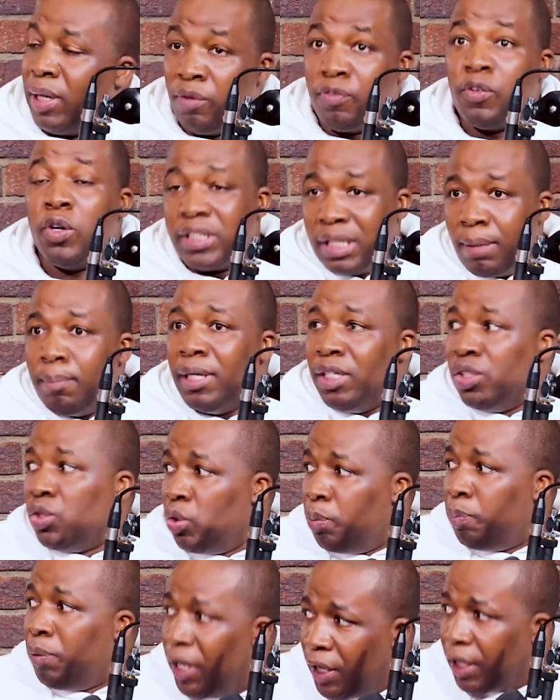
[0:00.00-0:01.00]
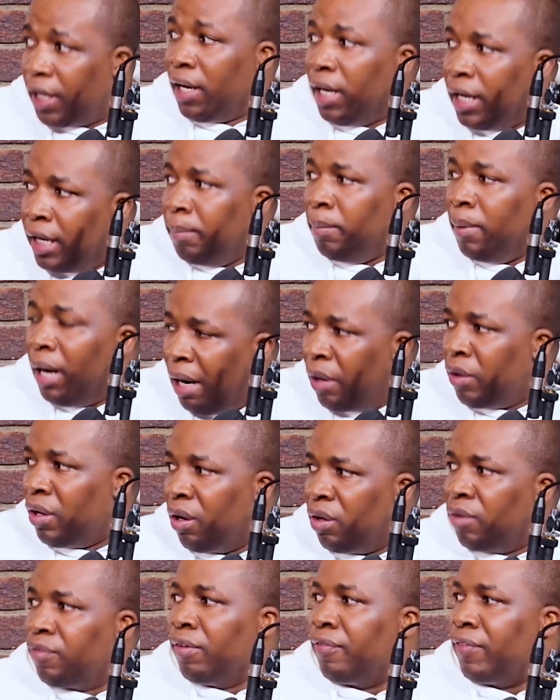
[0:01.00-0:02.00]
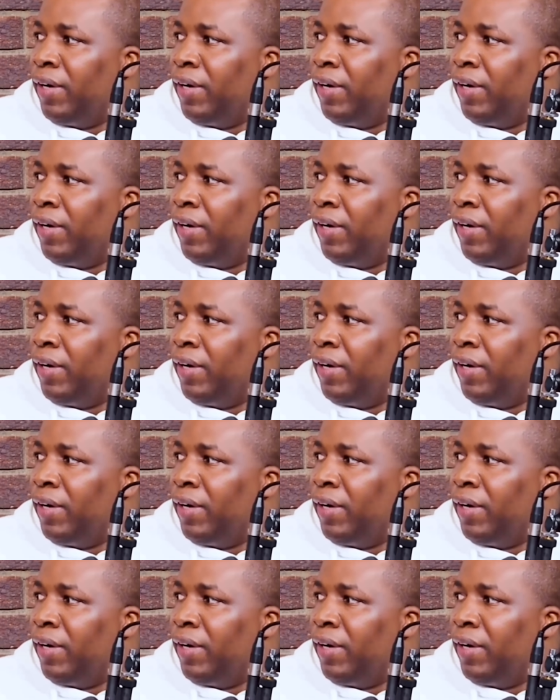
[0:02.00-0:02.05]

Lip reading: But of course, that means you're picking him out of the